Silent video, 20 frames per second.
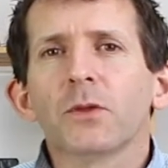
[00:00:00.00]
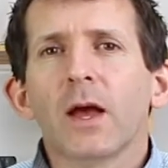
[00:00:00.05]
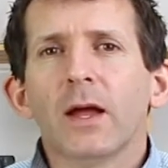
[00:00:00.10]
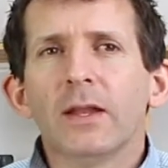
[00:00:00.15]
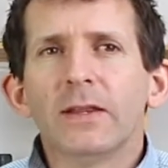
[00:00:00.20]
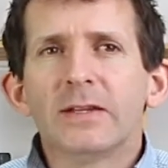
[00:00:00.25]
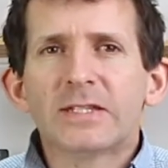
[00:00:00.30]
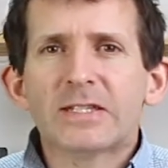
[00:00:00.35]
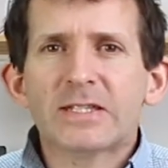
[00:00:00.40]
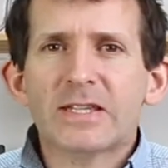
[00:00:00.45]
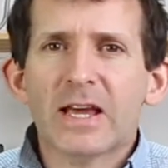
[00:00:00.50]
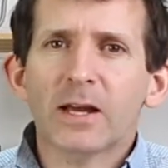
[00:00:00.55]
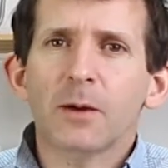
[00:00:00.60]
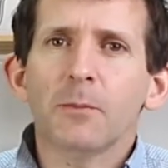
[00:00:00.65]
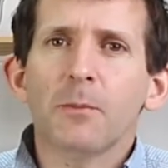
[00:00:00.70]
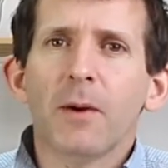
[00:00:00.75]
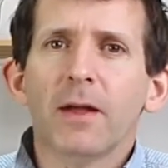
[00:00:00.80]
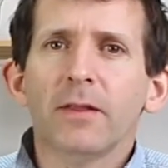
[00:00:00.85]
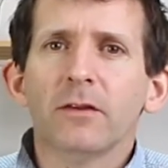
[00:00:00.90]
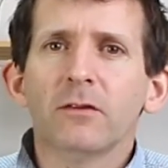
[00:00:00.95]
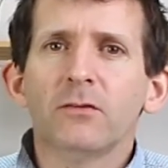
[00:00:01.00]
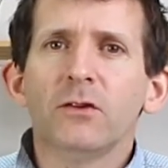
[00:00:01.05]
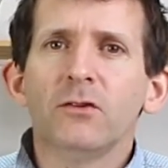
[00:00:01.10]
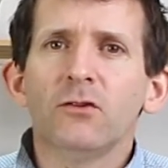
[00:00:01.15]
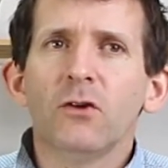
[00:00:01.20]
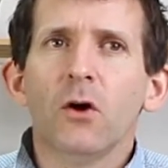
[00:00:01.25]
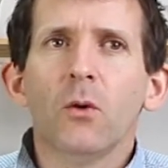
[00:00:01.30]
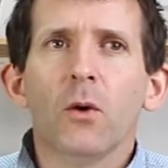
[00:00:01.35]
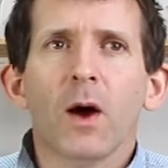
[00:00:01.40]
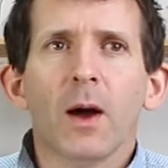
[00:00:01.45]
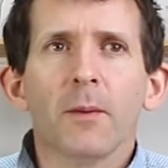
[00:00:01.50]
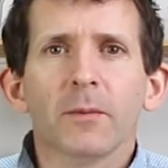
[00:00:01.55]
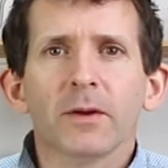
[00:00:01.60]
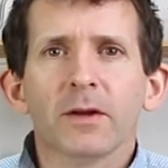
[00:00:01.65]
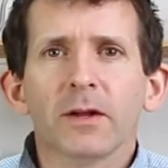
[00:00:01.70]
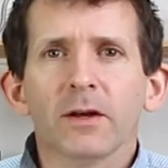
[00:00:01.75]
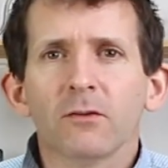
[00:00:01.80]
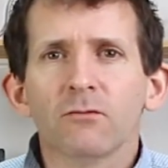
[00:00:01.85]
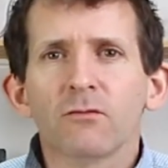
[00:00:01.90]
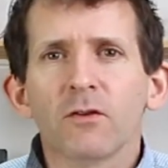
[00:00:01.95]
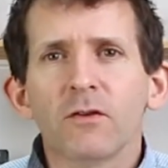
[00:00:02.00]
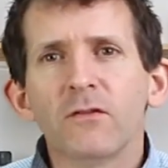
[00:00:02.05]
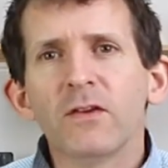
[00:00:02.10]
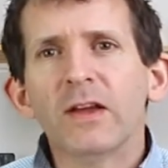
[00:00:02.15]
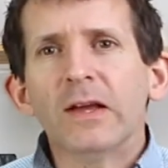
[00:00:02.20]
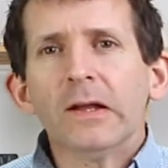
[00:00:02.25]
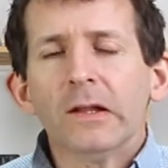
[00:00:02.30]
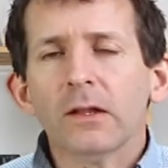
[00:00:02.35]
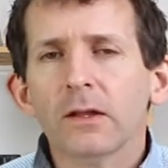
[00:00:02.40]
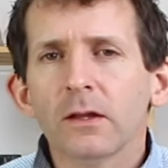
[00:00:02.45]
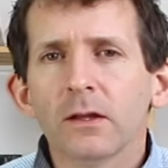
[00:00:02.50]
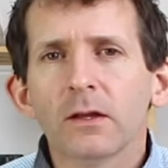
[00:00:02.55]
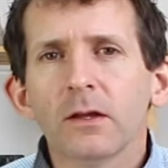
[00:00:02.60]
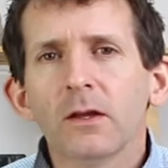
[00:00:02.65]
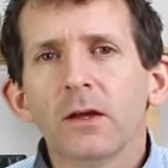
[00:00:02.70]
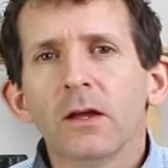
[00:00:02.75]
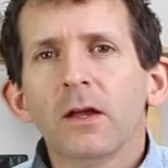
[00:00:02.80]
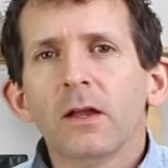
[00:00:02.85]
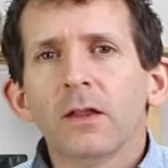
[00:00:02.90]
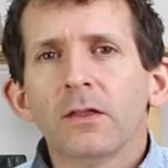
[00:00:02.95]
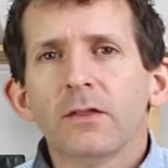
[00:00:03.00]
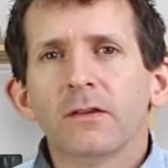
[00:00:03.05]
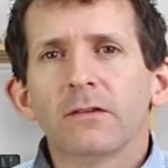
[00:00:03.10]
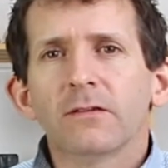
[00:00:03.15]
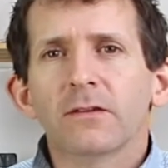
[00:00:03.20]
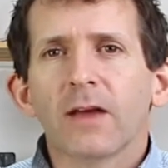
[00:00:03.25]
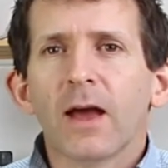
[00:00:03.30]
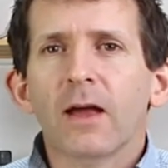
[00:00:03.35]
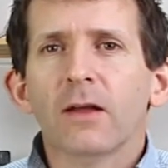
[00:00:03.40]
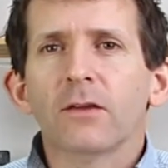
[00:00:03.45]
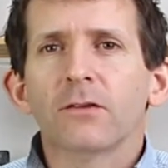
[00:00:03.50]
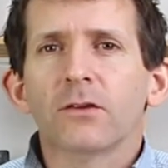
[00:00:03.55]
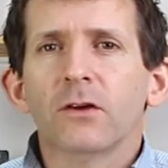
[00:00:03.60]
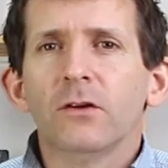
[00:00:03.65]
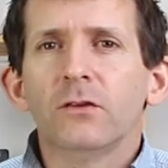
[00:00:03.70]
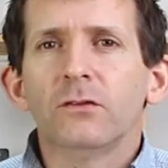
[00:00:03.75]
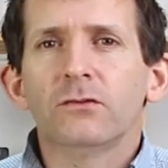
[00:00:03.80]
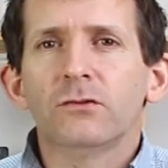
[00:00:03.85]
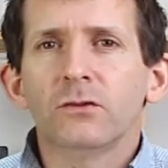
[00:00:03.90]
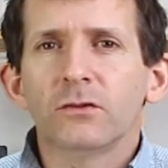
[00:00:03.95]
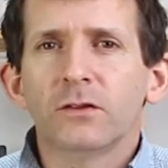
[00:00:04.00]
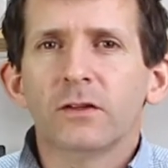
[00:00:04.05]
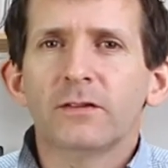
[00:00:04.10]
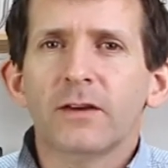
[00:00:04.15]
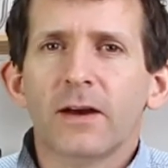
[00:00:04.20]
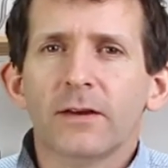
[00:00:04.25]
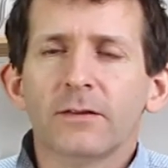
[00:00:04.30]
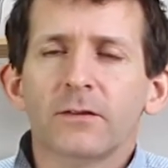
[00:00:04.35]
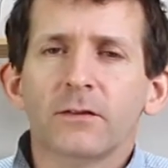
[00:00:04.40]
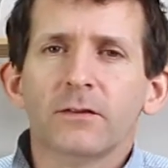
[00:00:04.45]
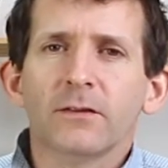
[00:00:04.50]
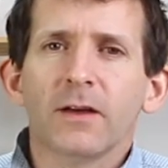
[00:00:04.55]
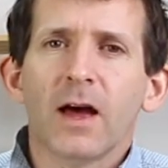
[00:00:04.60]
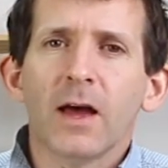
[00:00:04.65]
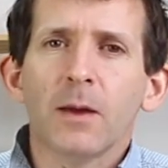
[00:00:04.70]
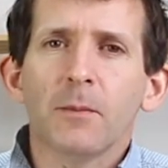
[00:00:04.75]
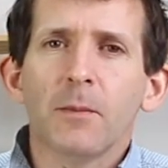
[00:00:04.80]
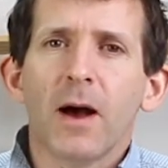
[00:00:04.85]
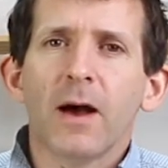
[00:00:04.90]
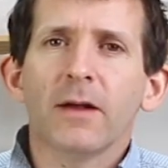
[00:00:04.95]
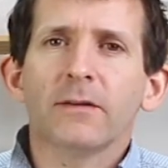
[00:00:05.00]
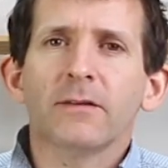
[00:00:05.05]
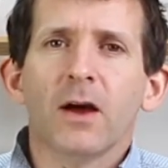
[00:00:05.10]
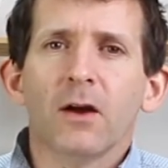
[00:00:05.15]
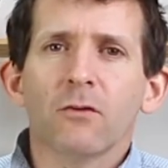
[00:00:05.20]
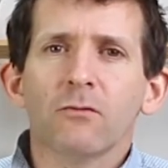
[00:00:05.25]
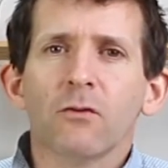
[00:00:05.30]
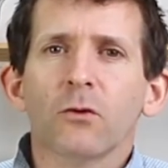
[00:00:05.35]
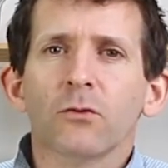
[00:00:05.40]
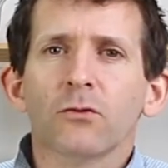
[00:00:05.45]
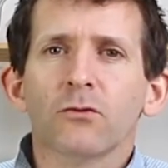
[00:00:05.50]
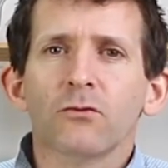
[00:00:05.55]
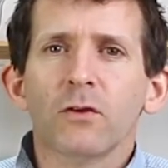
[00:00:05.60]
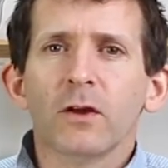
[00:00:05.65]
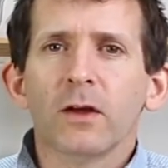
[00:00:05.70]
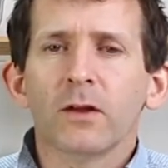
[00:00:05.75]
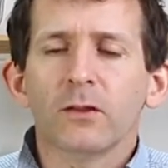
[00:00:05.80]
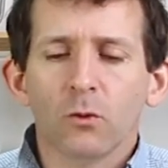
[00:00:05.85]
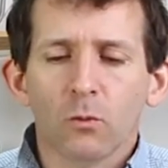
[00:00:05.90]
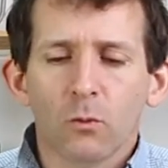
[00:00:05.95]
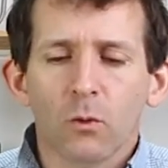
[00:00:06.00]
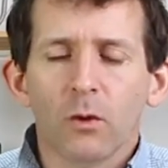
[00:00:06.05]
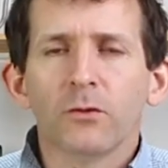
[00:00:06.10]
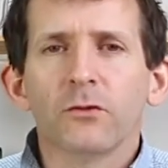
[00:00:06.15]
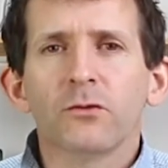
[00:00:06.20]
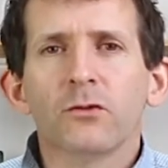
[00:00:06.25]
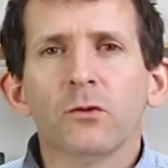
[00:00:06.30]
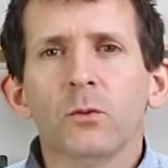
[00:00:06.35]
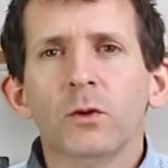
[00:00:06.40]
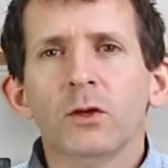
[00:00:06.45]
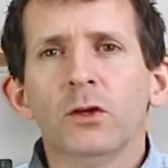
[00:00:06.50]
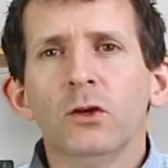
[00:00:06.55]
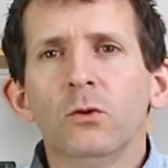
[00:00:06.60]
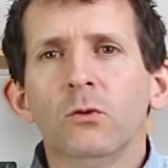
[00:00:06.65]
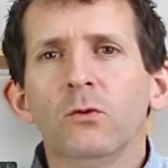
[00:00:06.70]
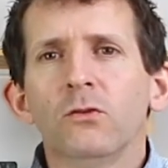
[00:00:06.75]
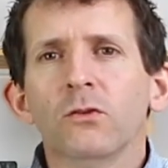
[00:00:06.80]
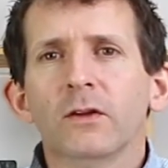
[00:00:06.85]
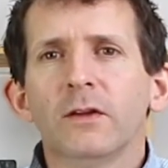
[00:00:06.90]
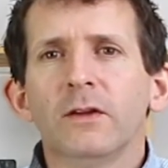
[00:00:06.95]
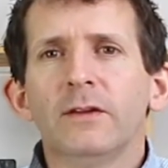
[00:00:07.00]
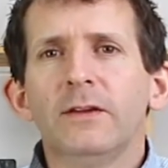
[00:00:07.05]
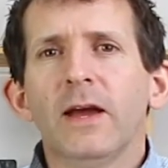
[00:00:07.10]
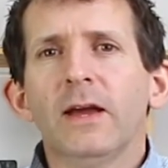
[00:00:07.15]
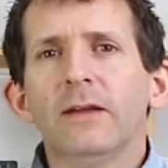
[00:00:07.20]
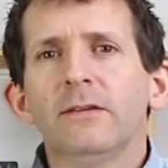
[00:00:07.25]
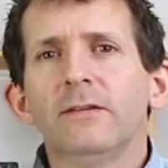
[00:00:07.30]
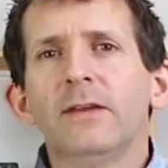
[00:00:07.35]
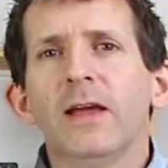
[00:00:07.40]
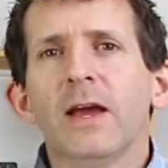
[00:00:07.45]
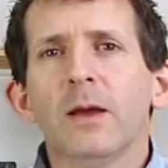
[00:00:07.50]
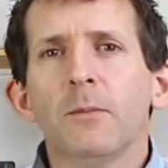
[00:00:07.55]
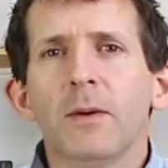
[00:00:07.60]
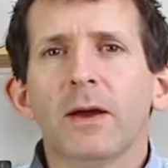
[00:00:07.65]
In the second part of this video, I'm going to reveal the scales that have stood the test of time at our roastery and the ones that we use on a day-to-day